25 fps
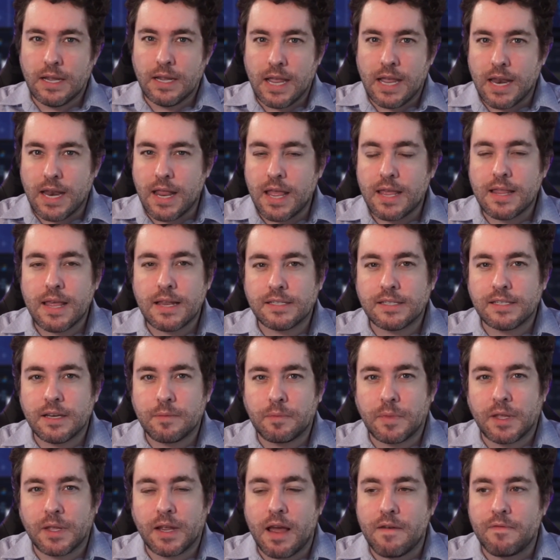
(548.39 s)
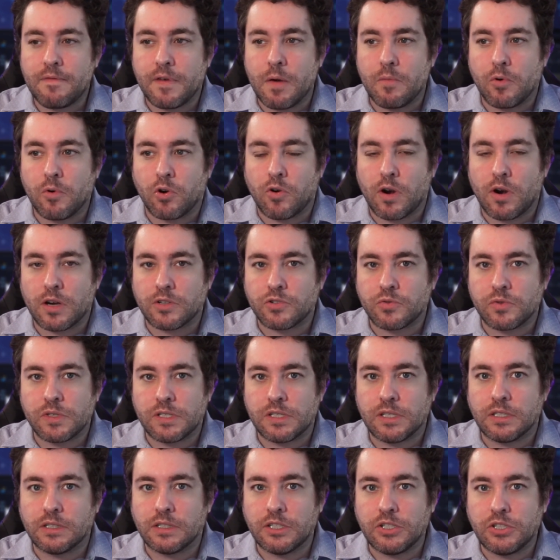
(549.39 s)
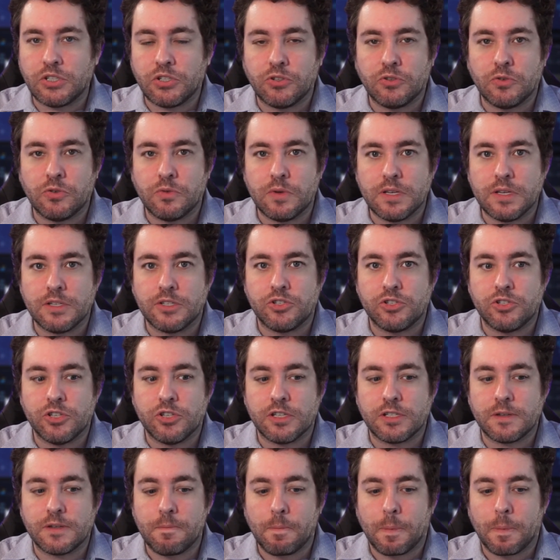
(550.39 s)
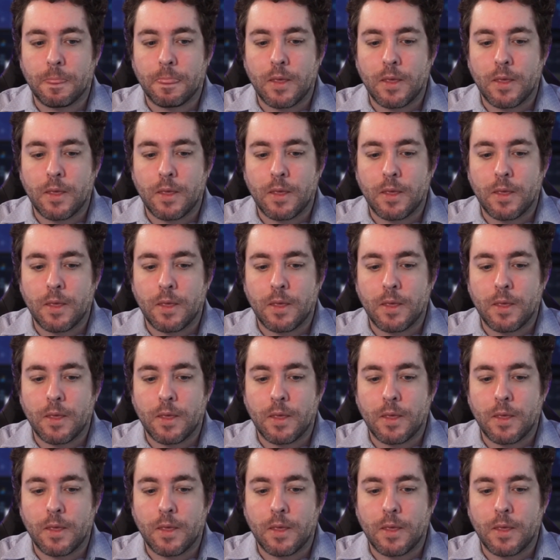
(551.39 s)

And that's something I've come across recently too, is just